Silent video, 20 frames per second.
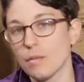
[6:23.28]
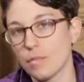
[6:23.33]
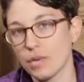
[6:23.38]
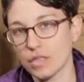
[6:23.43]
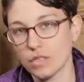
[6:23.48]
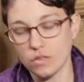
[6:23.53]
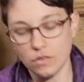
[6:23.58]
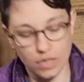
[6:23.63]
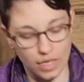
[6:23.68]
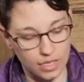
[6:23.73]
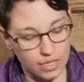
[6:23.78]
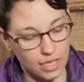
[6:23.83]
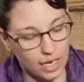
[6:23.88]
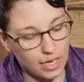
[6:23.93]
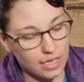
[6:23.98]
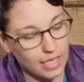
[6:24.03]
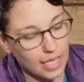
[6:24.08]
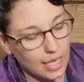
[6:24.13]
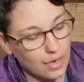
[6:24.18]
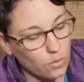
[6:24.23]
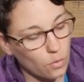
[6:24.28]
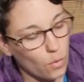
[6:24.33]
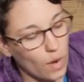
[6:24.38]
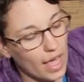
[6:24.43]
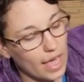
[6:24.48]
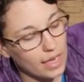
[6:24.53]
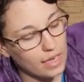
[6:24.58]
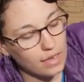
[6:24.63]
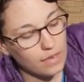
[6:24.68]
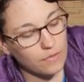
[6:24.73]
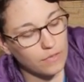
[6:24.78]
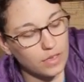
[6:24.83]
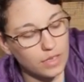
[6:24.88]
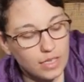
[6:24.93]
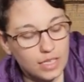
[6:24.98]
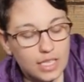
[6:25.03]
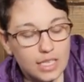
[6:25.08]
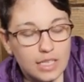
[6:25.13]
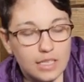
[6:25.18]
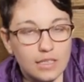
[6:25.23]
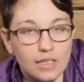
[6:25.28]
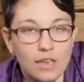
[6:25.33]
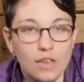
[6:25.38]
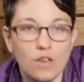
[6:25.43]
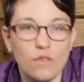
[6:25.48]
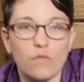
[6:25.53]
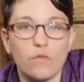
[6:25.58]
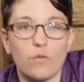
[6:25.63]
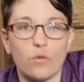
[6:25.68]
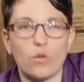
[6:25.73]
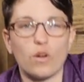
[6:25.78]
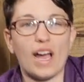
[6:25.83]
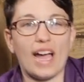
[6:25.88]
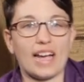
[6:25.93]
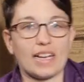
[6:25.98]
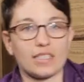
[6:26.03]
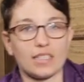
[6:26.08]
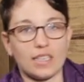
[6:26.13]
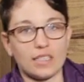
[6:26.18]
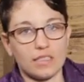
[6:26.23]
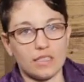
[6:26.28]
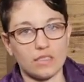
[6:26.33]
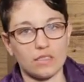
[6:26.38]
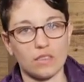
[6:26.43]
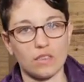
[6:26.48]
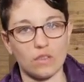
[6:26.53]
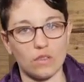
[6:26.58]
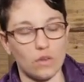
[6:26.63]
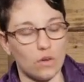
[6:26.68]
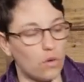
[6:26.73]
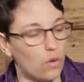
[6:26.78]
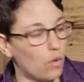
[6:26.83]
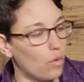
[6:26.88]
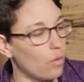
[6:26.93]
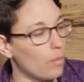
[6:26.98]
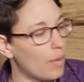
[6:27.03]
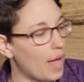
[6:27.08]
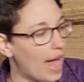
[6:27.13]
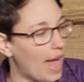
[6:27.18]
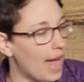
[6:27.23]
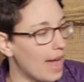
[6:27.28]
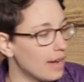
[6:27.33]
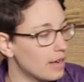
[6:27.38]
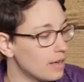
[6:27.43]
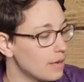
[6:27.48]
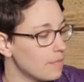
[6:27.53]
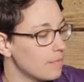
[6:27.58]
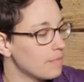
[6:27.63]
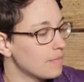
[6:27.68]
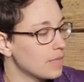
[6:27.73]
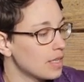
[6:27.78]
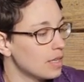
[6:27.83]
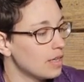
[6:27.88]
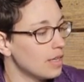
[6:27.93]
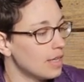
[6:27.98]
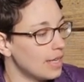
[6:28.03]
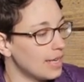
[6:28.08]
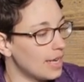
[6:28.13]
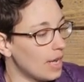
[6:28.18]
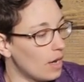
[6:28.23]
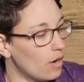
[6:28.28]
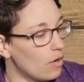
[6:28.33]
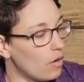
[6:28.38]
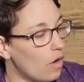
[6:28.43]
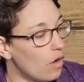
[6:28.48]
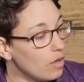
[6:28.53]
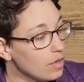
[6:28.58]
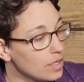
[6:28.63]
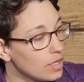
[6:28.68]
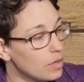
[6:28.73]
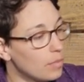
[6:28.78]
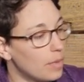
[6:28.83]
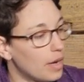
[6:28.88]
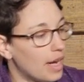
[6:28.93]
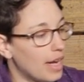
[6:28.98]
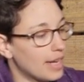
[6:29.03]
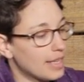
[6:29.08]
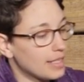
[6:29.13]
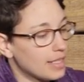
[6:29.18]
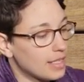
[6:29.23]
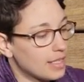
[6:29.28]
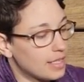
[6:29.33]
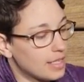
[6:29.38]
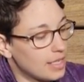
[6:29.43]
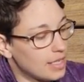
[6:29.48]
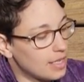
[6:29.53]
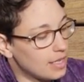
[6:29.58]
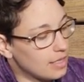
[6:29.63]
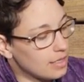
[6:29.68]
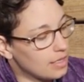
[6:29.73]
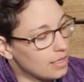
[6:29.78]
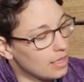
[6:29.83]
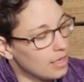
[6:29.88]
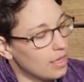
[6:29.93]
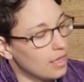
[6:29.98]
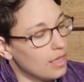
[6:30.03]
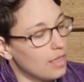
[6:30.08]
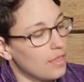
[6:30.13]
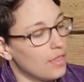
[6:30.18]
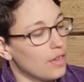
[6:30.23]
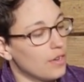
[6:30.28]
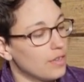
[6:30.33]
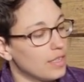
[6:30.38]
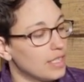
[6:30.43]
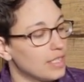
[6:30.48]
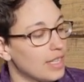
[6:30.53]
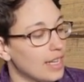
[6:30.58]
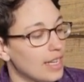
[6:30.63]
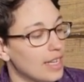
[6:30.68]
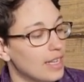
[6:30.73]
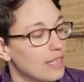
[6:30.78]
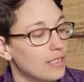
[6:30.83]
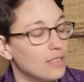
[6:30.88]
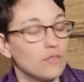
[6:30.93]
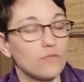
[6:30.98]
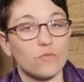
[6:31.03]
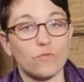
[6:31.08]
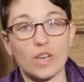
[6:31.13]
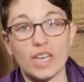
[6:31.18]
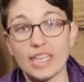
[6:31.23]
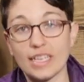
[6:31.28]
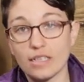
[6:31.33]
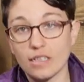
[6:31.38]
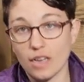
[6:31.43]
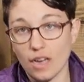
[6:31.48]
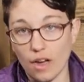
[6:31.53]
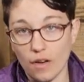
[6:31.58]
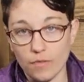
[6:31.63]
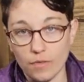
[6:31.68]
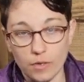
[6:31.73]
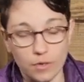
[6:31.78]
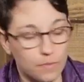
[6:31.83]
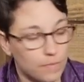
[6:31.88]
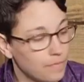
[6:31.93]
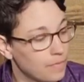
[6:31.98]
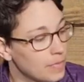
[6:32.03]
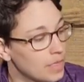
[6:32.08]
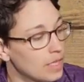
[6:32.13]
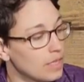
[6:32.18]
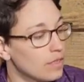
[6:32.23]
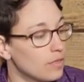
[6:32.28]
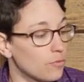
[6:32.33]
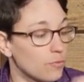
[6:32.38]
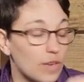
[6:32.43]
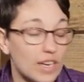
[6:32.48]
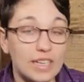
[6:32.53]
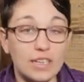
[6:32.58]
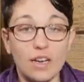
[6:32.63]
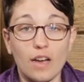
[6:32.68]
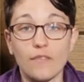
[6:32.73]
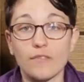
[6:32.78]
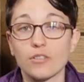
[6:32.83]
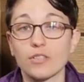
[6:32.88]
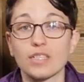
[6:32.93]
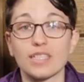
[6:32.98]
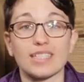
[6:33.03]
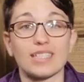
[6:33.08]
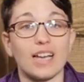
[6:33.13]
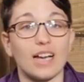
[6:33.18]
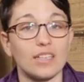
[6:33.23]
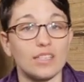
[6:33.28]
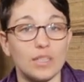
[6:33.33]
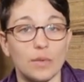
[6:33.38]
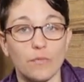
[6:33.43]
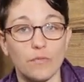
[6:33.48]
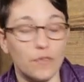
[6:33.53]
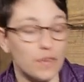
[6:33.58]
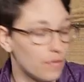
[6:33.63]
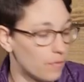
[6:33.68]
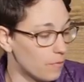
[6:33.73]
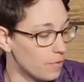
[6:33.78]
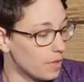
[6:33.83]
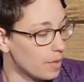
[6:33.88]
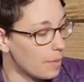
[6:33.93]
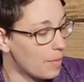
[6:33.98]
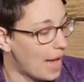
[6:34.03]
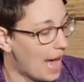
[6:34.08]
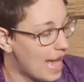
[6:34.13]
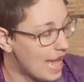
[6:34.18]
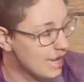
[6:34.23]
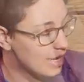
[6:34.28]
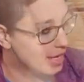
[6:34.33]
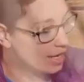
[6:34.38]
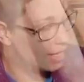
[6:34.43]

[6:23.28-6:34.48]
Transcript: but you can tuck that away if you need full access into the whole pack. Now also behind the scenes, there is a hidden rain cover. The rain cover is custom fit for the pack